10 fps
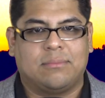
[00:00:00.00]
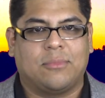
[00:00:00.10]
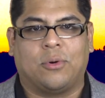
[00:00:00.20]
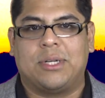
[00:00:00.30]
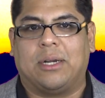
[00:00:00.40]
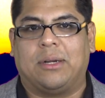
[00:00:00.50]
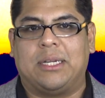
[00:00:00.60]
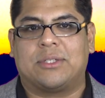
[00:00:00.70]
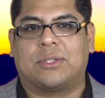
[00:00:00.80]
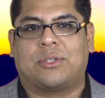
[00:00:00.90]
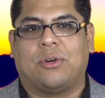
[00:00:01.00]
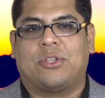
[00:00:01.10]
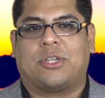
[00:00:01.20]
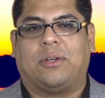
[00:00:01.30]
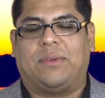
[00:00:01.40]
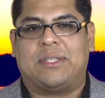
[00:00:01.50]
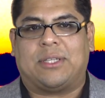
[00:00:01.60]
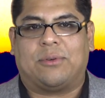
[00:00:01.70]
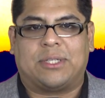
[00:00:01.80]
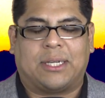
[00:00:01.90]
ordinary church service.
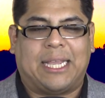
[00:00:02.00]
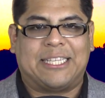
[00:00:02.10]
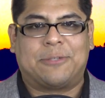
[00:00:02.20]
There was a guest